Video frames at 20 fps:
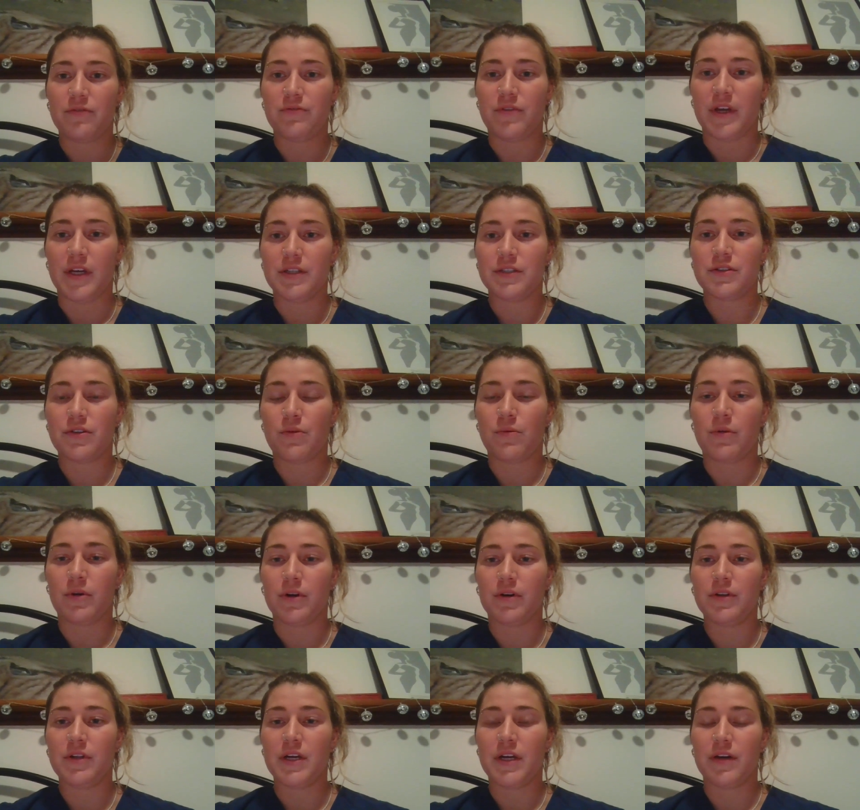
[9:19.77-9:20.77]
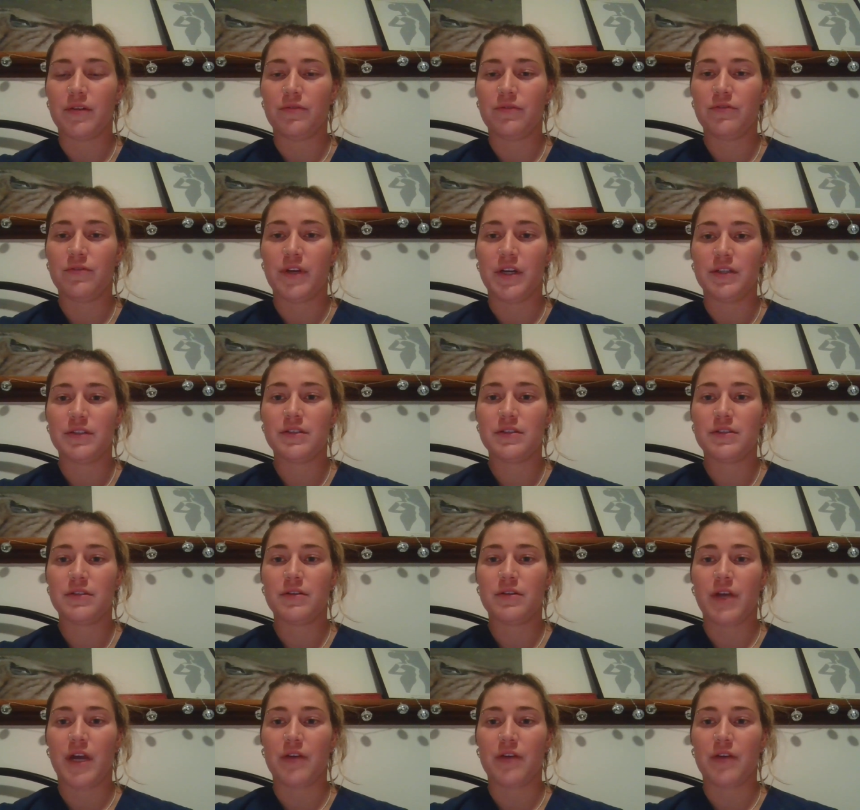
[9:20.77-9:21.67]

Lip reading: face the world and face